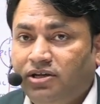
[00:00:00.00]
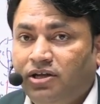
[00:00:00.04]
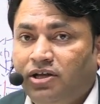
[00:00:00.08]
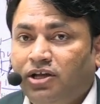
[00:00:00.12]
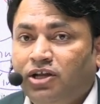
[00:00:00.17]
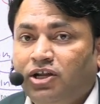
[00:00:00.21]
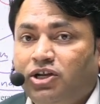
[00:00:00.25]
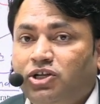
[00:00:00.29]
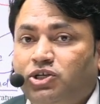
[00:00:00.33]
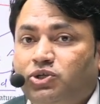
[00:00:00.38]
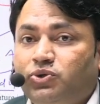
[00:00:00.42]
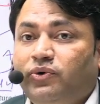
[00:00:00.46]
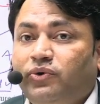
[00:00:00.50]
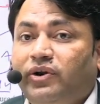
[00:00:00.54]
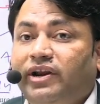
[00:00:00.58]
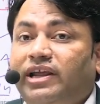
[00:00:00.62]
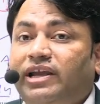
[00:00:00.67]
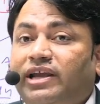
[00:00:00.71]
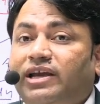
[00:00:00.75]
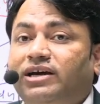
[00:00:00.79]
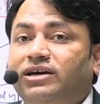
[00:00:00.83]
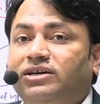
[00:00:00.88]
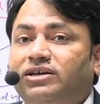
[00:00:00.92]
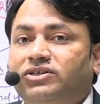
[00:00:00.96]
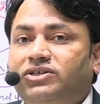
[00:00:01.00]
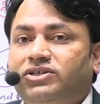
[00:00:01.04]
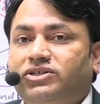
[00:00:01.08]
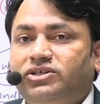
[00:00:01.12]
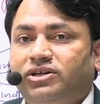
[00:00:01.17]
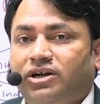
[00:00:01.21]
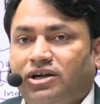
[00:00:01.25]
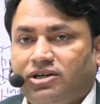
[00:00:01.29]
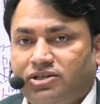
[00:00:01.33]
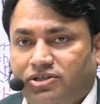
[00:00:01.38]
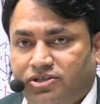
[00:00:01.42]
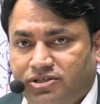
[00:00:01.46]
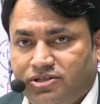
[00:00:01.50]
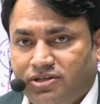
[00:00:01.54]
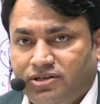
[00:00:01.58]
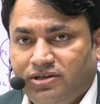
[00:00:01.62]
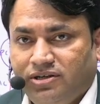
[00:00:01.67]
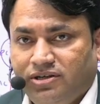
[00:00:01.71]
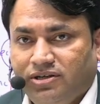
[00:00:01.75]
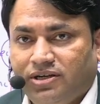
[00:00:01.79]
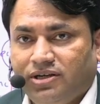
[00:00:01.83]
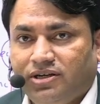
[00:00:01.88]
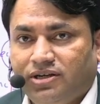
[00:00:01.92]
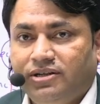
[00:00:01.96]
to reconstruct
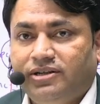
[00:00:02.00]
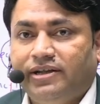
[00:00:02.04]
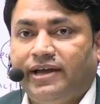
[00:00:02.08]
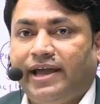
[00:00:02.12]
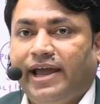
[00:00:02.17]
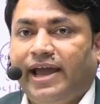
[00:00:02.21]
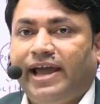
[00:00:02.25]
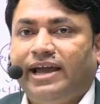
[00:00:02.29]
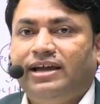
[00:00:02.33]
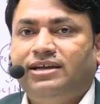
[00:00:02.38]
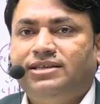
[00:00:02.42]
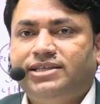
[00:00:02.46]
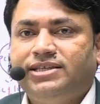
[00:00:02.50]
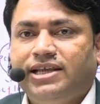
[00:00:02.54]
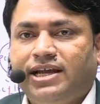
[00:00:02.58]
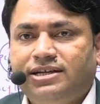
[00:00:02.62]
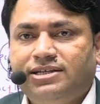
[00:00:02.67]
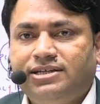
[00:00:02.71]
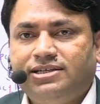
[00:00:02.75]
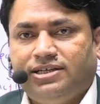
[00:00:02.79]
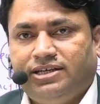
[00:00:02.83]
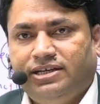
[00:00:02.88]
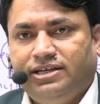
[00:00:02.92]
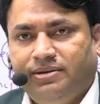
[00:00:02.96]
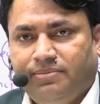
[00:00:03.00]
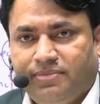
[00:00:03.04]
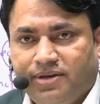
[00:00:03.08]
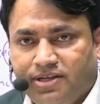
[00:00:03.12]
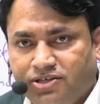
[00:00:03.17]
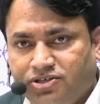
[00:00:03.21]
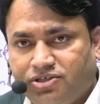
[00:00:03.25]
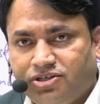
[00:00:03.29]
the exact image